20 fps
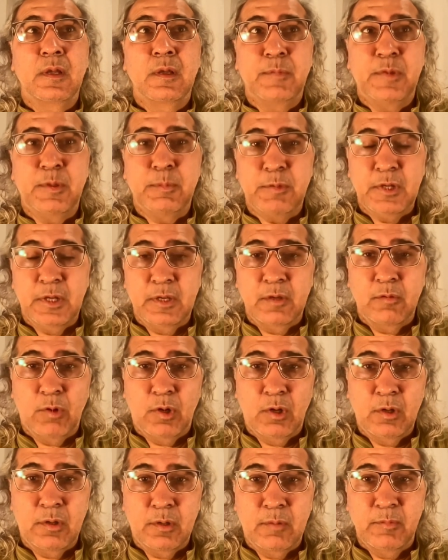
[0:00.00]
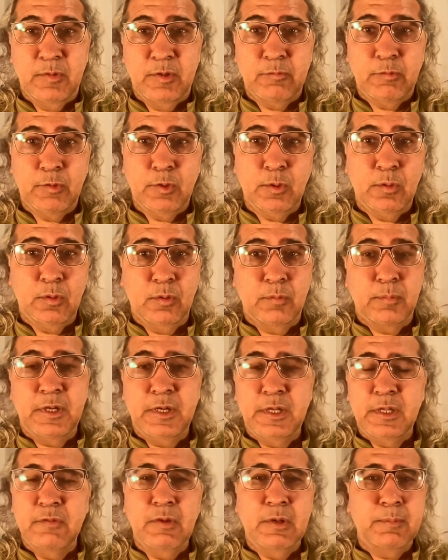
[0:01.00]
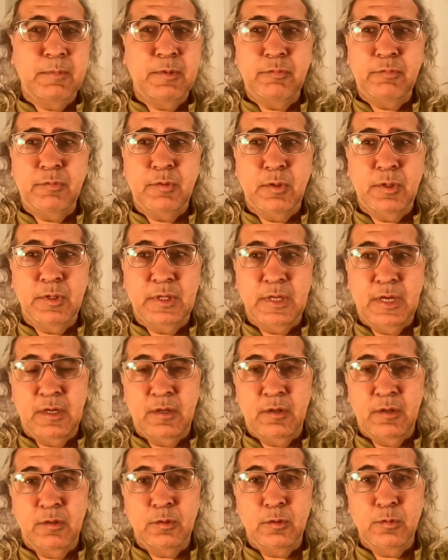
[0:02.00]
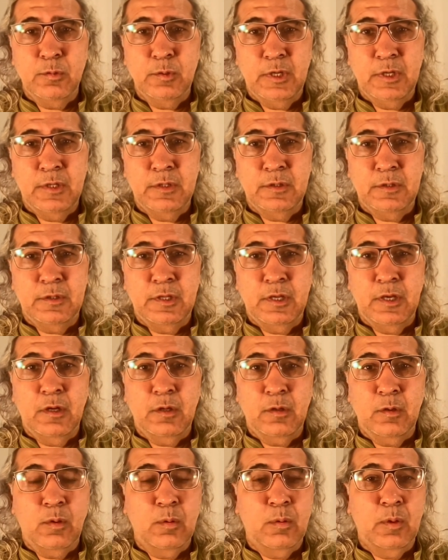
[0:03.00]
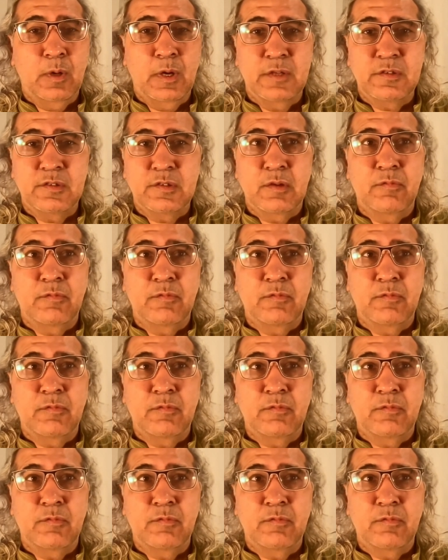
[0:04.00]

People like Walter Mignolo. But even before that, Ngugi Thiong'o has a